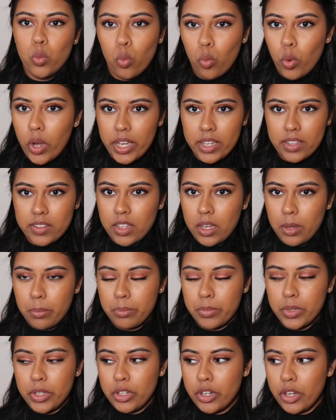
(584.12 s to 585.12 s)
works
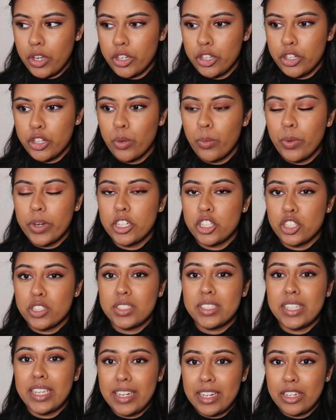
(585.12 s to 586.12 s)
up. You know, you don't want it
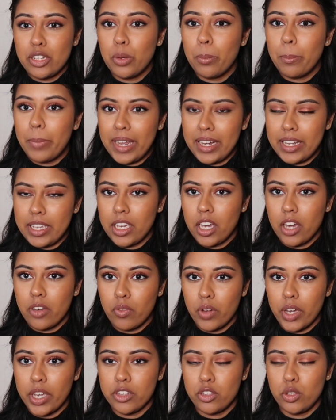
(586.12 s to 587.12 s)
just sitting in your belly.
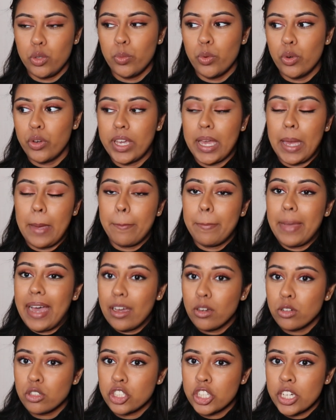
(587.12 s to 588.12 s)
Otherwise, you will get a
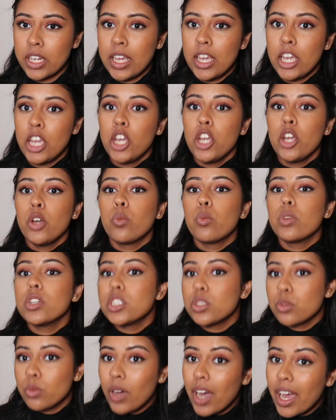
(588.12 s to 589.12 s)
pouch,
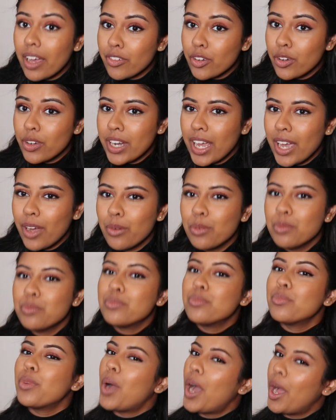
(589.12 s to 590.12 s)
which is what I've got now.
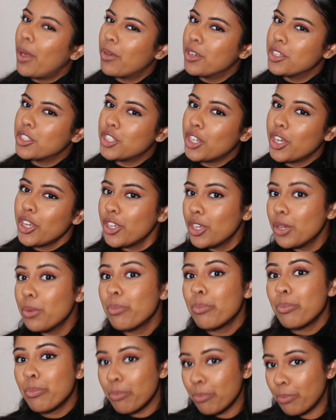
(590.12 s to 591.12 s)
I won't show you,
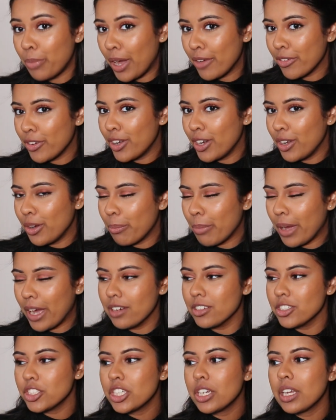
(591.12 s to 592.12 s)
but I've got a little
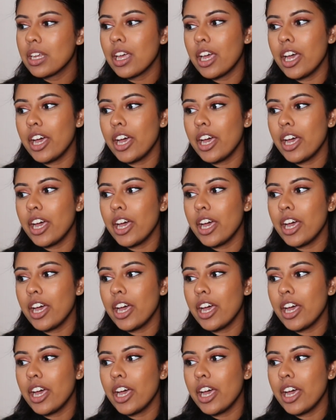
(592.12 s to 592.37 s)
pouch.